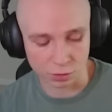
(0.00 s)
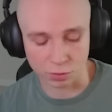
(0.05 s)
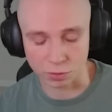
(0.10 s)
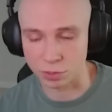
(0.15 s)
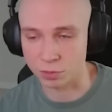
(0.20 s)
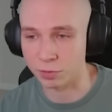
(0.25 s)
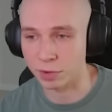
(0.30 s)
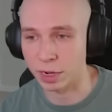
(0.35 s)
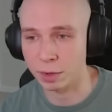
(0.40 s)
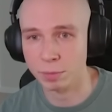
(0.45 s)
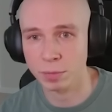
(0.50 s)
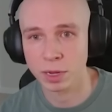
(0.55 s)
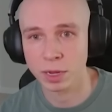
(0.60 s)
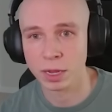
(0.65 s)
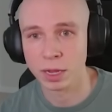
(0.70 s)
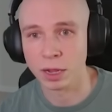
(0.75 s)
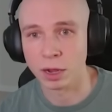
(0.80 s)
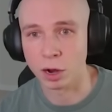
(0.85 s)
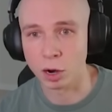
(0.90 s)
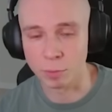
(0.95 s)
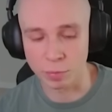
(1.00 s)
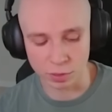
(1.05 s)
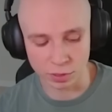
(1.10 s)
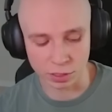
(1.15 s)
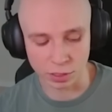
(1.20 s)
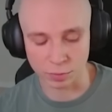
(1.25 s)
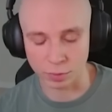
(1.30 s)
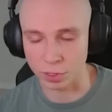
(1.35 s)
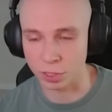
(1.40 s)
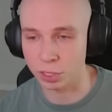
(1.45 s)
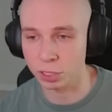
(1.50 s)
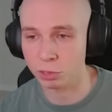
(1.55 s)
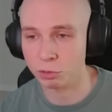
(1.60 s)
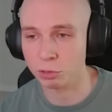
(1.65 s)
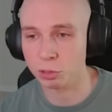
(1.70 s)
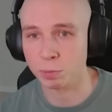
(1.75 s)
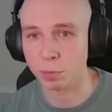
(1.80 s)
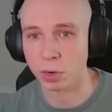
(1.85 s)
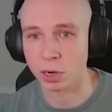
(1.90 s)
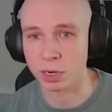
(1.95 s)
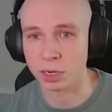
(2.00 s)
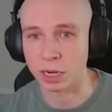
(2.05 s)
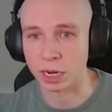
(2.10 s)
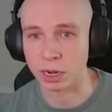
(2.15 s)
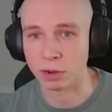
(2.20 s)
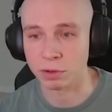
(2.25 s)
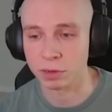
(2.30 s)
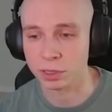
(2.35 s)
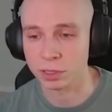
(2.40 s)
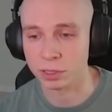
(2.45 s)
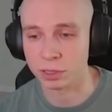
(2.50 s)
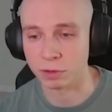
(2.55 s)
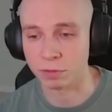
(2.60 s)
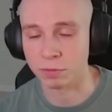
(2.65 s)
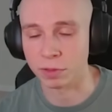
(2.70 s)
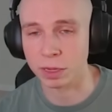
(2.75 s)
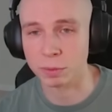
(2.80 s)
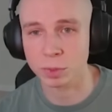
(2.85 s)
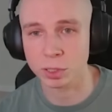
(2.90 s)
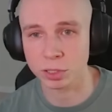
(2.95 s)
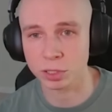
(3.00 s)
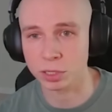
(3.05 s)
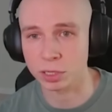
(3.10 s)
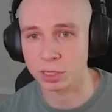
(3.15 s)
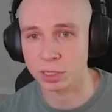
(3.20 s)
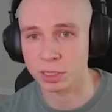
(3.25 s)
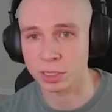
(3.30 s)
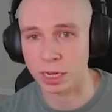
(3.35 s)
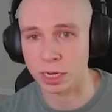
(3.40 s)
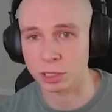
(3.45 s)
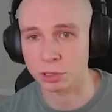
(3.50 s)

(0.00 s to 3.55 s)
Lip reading: towards ramp opens up a huge part now. So Flames could just stay